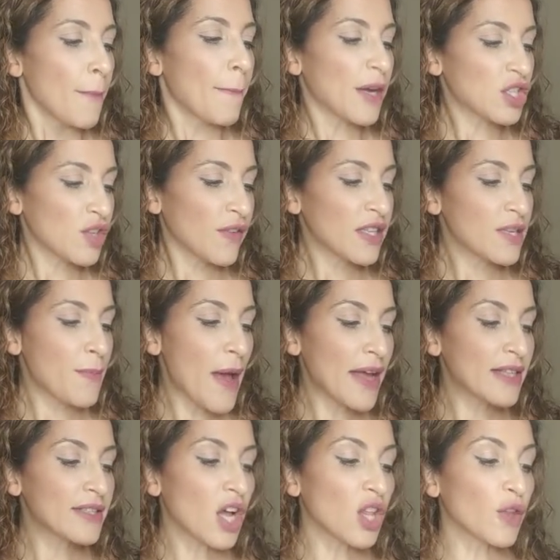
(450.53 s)
Much of it
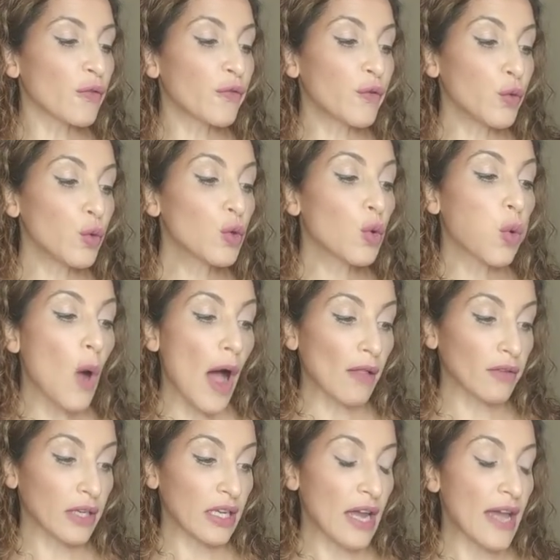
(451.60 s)
depends on the food
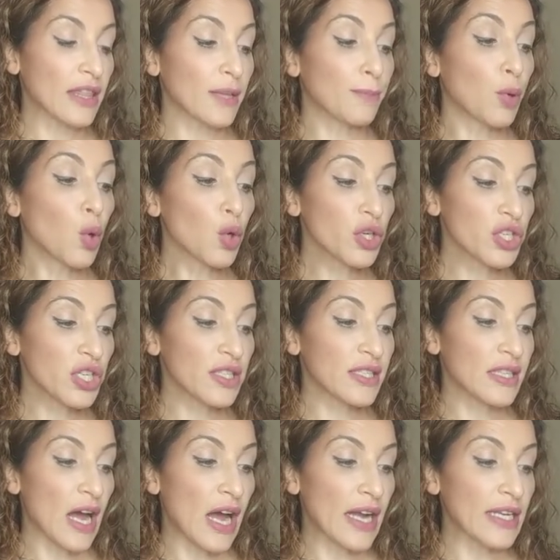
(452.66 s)
quality and the portion
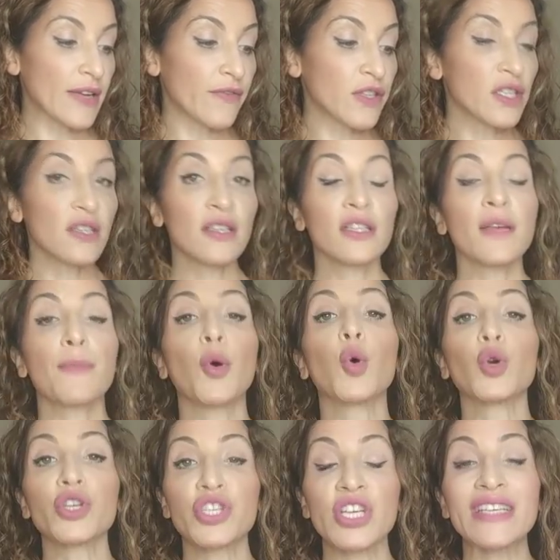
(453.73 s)
sized the
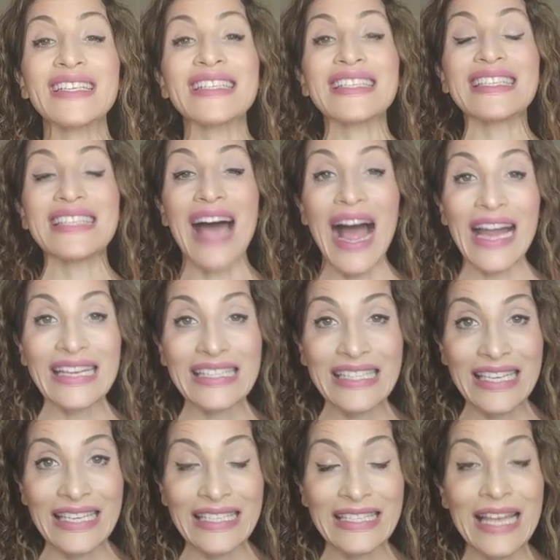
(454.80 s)
portion
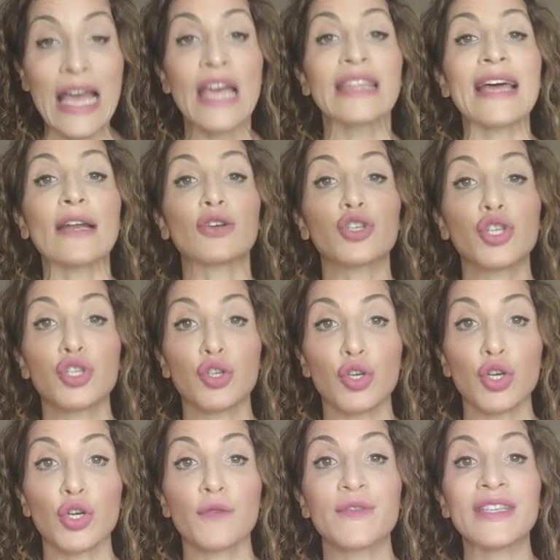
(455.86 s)
sizes that are
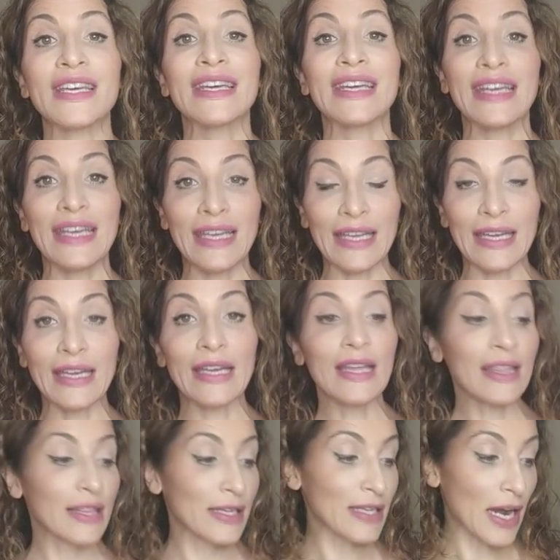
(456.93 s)
served in
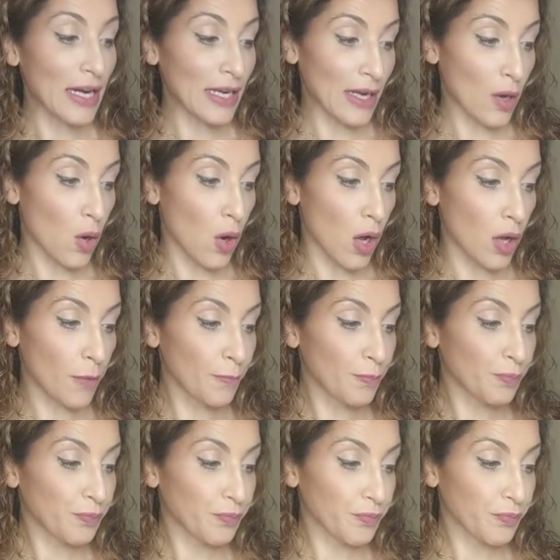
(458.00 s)
the dining hall.